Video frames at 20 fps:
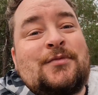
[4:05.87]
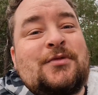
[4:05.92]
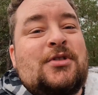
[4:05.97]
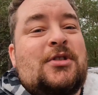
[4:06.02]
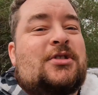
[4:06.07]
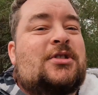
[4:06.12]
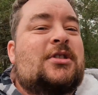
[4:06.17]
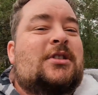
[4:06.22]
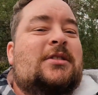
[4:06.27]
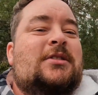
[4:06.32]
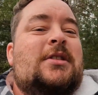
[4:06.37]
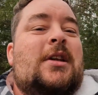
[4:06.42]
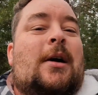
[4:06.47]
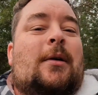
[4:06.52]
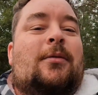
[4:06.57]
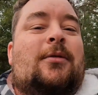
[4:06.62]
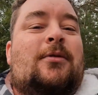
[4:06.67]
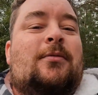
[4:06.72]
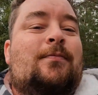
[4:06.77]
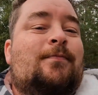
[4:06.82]
Just to,
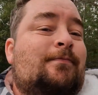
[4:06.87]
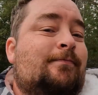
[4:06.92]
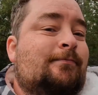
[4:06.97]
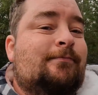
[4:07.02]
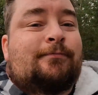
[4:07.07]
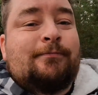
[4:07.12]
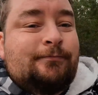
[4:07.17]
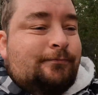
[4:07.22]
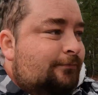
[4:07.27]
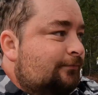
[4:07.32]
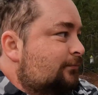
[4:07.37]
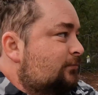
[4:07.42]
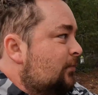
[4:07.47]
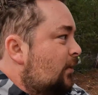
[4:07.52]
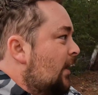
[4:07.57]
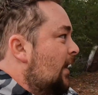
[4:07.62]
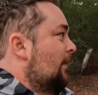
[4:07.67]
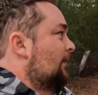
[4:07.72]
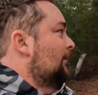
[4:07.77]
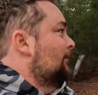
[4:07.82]

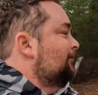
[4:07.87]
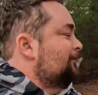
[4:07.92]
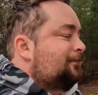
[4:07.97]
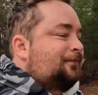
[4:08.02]
whatever.